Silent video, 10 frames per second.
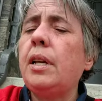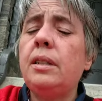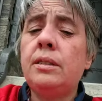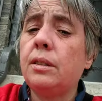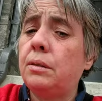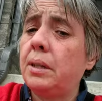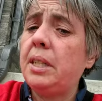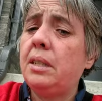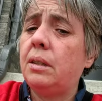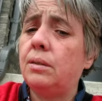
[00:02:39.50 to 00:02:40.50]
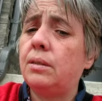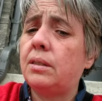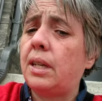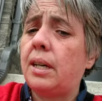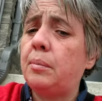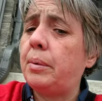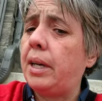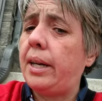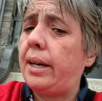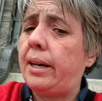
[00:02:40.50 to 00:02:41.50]
it's a great ghost app
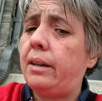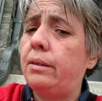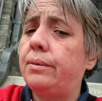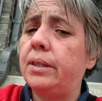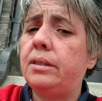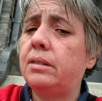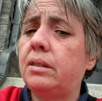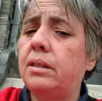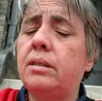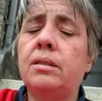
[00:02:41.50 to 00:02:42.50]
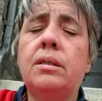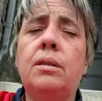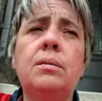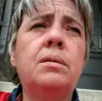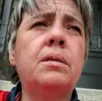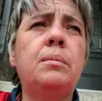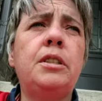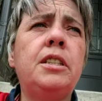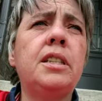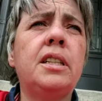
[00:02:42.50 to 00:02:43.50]
I have. It's Ghost
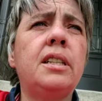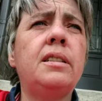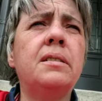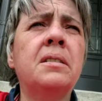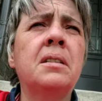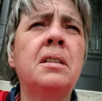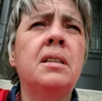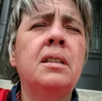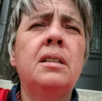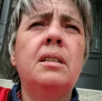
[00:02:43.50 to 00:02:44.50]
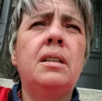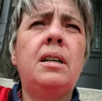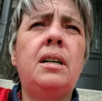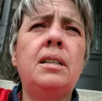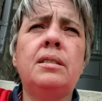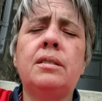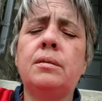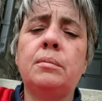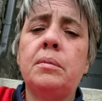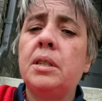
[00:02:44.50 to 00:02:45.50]
Communicator.
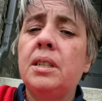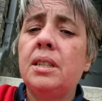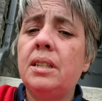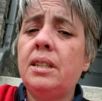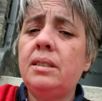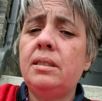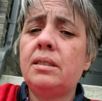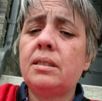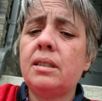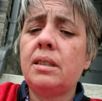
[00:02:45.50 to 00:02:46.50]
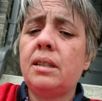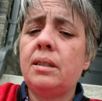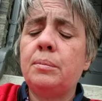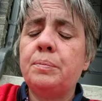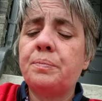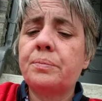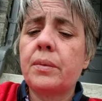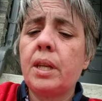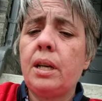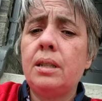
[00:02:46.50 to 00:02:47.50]
Awesome. It's a
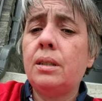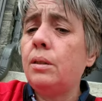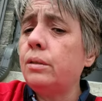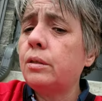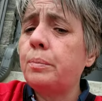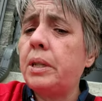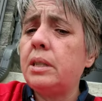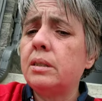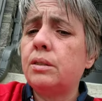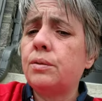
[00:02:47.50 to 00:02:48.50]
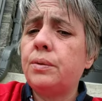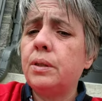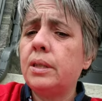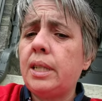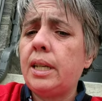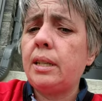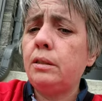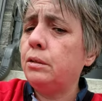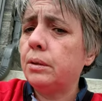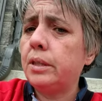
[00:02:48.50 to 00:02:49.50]
ghost box for the
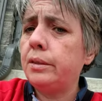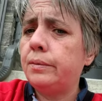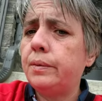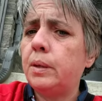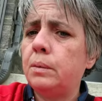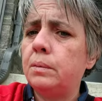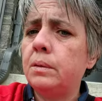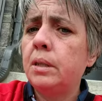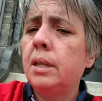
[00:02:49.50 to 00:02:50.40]
Android phone.